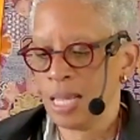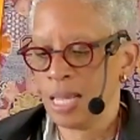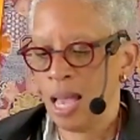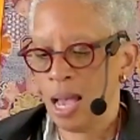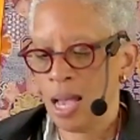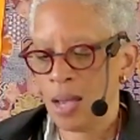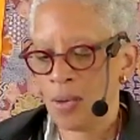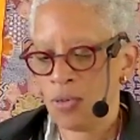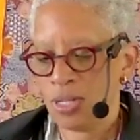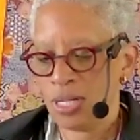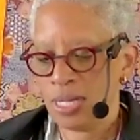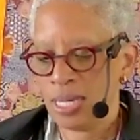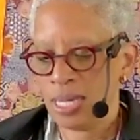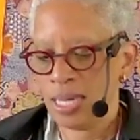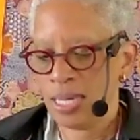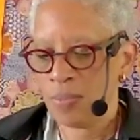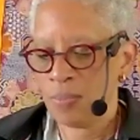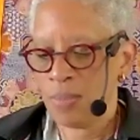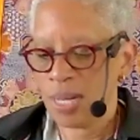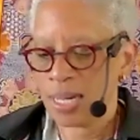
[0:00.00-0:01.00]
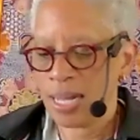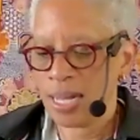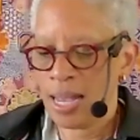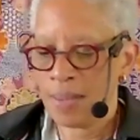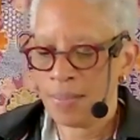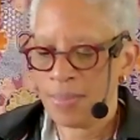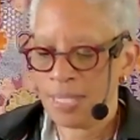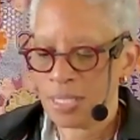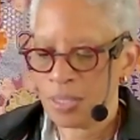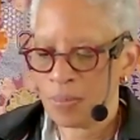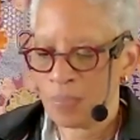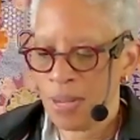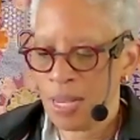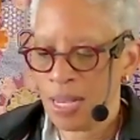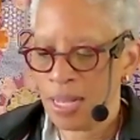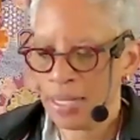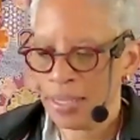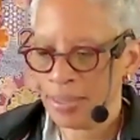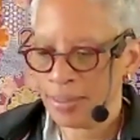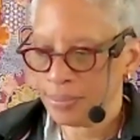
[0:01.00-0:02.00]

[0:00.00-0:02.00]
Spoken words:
I want to end my comments by